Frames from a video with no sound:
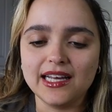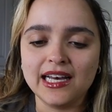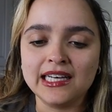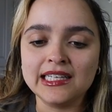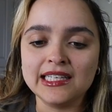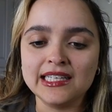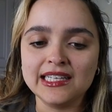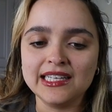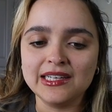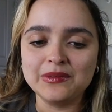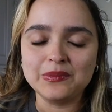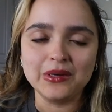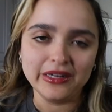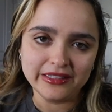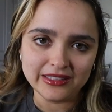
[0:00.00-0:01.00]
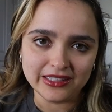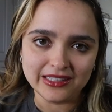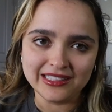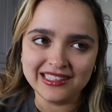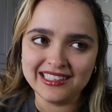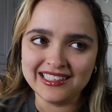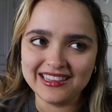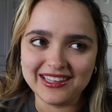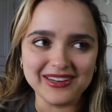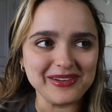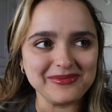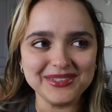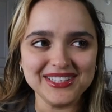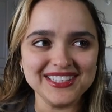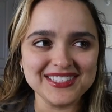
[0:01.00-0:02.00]
I worked on in
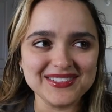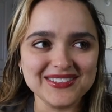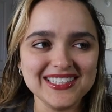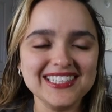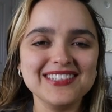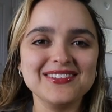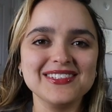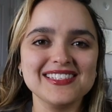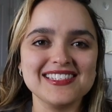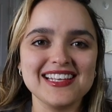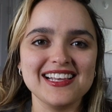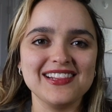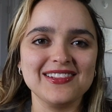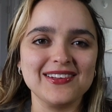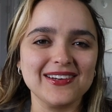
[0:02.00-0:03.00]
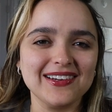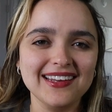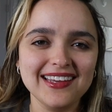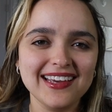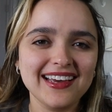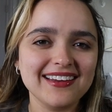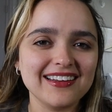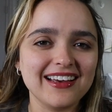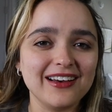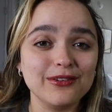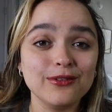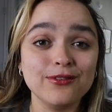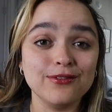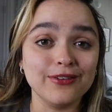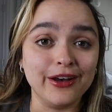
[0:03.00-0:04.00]
therapy this week was learning how to
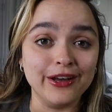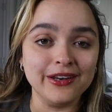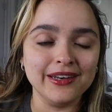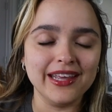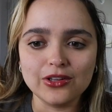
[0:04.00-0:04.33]
have fun,